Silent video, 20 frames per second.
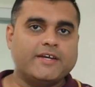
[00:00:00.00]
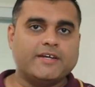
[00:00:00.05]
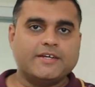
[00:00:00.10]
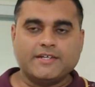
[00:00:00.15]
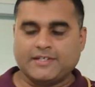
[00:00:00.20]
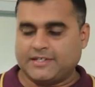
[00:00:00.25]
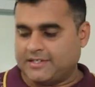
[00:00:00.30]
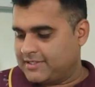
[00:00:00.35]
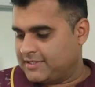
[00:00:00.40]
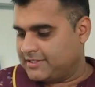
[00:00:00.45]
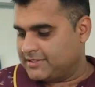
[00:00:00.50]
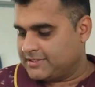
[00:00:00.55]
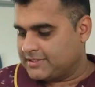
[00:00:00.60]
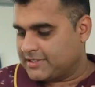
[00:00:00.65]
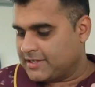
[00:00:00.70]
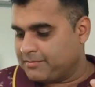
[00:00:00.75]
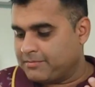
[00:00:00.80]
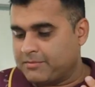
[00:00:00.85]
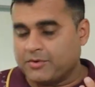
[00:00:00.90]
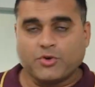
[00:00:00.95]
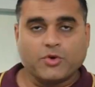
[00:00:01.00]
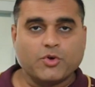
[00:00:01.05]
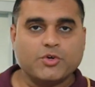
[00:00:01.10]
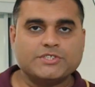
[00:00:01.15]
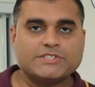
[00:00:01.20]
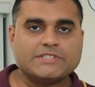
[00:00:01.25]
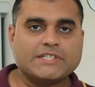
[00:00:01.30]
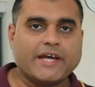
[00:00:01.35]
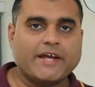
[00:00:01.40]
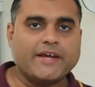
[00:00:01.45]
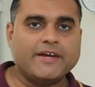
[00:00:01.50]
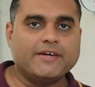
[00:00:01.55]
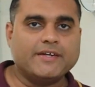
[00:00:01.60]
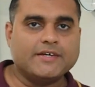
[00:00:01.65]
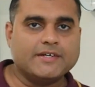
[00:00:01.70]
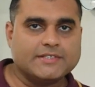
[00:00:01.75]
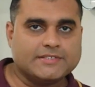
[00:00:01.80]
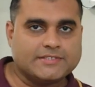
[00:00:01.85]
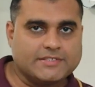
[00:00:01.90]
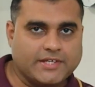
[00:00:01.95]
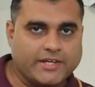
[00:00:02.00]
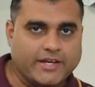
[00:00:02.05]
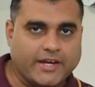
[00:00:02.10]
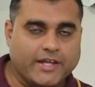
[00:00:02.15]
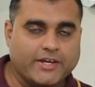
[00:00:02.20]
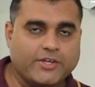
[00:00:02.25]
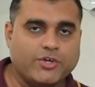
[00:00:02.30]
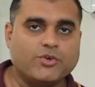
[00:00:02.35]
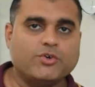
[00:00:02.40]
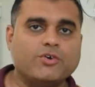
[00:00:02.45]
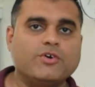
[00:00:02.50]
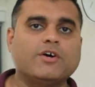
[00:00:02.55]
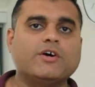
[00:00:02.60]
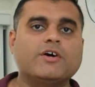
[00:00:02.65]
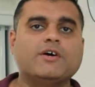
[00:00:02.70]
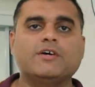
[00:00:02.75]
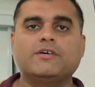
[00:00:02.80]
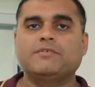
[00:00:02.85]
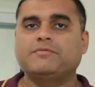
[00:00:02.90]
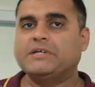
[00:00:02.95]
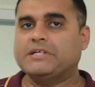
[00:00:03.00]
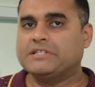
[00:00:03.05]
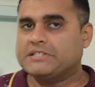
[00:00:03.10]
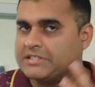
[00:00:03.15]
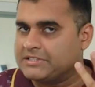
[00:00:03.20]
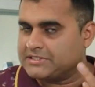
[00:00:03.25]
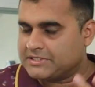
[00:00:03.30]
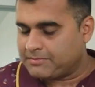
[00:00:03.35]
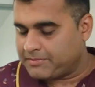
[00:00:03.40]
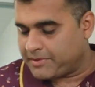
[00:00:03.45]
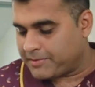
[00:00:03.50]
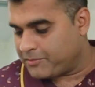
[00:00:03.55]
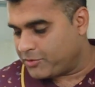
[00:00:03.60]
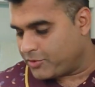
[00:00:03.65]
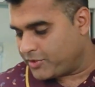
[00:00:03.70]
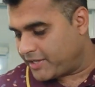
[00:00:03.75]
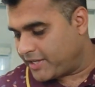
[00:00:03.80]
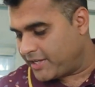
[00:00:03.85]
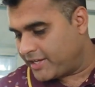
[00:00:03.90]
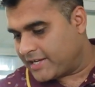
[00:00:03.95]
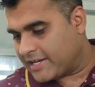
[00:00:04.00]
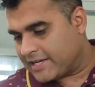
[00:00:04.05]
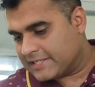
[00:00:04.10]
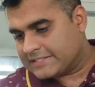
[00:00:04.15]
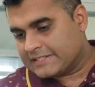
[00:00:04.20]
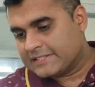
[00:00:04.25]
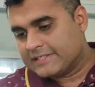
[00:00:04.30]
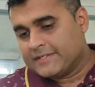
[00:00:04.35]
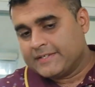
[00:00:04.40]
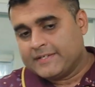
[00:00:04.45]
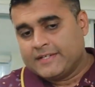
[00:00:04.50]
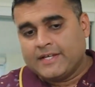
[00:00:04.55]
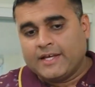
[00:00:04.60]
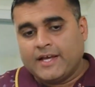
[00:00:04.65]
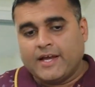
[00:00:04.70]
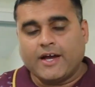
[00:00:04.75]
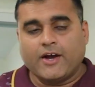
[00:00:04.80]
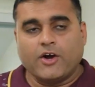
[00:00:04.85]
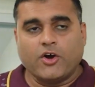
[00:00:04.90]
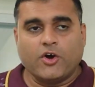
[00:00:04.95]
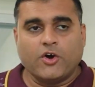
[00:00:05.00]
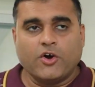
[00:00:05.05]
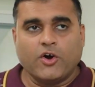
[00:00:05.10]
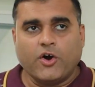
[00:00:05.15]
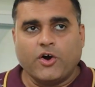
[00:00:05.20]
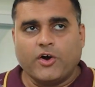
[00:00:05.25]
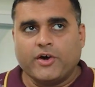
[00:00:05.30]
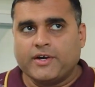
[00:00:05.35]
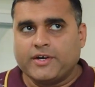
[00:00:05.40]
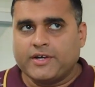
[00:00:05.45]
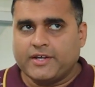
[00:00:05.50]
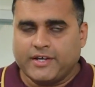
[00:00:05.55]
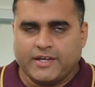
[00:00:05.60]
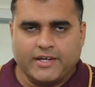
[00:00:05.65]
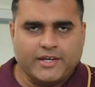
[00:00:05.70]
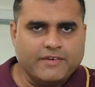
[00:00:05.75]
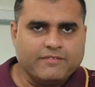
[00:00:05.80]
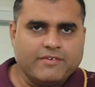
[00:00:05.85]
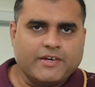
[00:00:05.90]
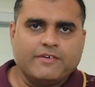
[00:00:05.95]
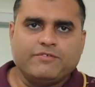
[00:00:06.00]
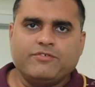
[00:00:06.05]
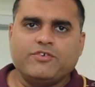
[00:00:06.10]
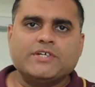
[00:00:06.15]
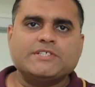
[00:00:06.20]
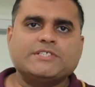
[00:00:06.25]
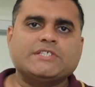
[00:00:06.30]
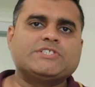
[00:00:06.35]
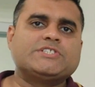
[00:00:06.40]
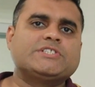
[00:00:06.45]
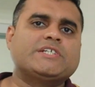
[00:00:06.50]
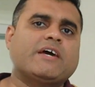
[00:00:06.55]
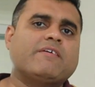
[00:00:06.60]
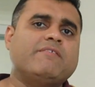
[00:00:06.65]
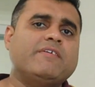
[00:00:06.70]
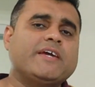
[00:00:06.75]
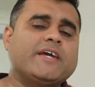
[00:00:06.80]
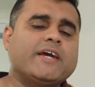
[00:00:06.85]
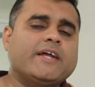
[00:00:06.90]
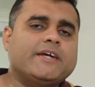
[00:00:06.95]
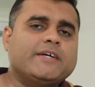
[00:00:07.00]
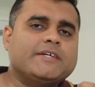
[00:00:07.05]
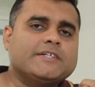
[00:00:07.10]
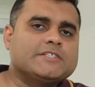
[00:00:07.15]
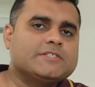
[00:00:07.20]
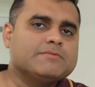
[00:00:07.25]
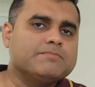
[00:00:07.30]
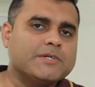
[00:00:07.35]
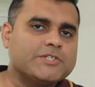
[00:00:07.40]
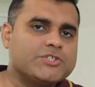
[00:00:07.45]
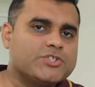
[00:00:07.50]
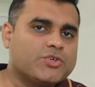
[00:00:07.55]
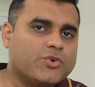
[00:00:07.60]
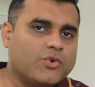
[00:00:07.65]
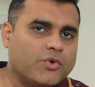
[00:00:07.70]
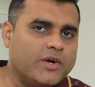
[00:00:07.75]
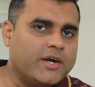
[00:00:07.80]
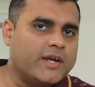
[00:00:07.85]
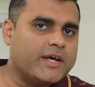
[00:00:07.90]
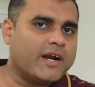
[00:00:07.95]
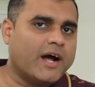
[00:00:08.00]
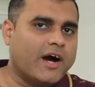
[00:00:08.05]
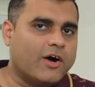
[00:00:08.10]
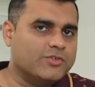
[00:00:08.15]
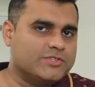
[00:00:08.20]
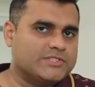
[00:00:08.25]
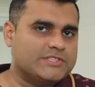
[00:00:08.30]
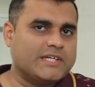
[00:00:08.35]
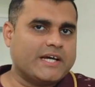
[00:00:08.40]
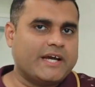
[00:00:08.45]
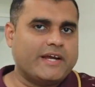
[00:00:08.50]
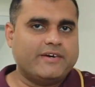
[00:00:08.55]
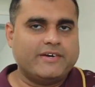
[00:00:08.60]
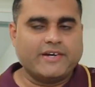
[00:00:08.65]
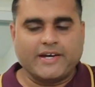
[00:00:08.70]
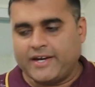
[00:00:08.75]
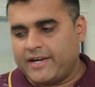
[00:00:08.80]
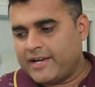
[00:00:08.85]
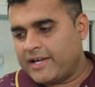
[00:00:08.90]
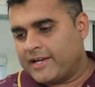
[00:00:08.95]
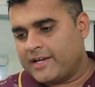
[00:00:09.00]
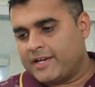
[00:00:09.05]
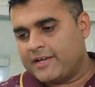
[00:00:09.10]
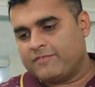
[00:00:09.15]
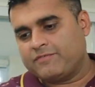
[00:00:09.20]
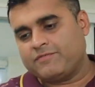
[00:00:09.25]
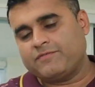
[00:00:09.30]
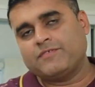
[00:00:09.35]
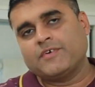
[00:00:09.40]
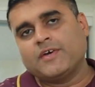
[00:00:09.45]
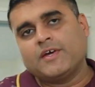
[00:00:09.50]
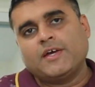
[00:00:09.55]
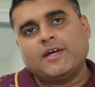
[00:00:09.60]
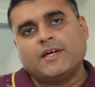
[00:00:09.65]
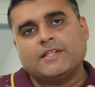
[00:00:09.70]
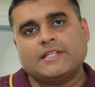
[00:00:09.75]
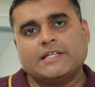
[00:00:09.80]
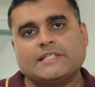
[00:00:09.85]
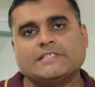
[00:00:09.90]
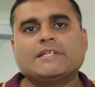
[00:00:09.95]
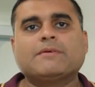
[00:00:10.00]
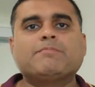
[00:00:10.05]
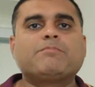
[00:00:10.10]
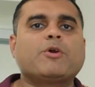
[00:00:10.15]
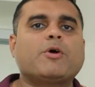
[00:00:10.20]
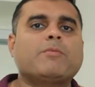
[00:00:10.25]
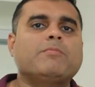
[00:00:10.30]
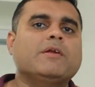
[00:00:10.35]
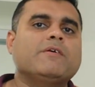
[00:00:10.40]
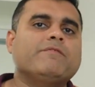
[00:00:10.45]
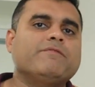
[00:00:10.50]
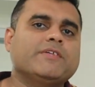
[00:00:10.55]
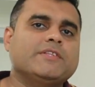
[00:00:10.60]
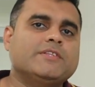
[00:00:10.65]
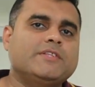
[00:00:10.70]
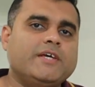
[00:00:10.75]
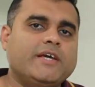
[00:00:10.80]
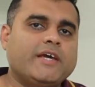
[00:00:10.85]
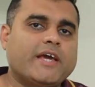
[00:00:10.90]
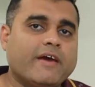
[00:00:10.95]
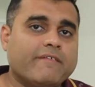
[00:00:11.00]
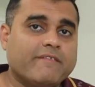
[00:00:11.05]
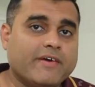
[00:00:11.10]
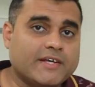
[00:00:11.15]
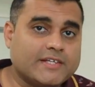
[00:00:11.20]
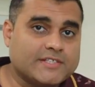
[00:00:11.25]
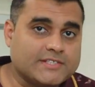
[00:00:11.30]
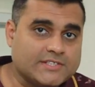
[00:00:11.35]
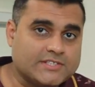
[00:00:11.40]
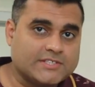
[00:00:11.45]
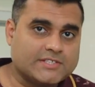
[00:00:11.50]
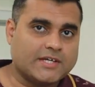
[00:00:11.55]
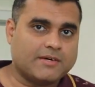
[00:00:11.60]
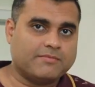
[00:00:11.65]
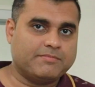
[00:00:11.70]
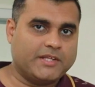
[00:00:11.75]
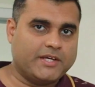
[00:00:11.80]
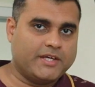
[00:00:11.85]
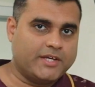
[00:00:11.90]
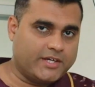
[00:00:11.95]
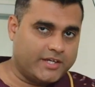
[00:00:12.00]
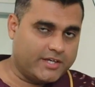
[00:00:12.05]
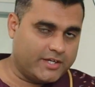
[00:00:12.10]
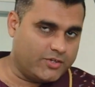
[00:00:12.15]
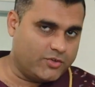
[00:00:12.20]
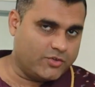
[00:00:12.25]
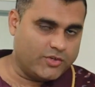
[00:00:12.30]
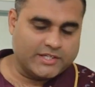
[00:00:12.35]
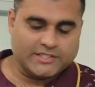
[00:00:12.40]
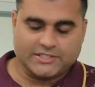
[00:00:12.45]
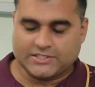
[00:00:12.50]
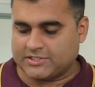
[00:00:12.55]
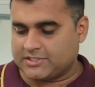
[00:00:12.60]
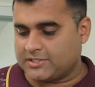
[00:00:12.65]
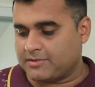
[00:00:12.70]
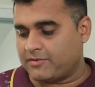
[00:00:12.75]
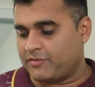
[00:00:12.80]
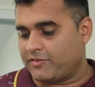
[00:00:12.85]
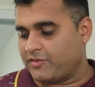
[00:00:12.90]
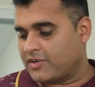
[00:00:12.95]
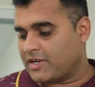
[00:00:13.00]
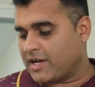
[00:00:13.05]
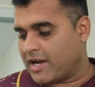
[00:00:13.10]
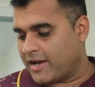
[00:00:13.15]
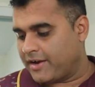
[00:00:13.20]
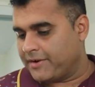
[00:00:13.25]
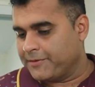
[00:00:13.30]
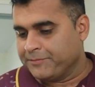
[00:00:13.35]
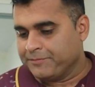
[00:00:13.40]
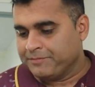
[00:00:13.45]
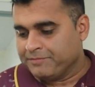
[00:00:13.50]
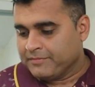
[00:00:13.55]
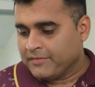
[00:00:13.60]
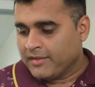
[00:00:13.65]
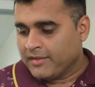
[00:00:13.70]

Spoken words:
in some roadside scenario in some remote areas, or even if you are just traveling and it is much colder outside, right? And if there is some problem with the HVAC system, the heating and cooling system of your car,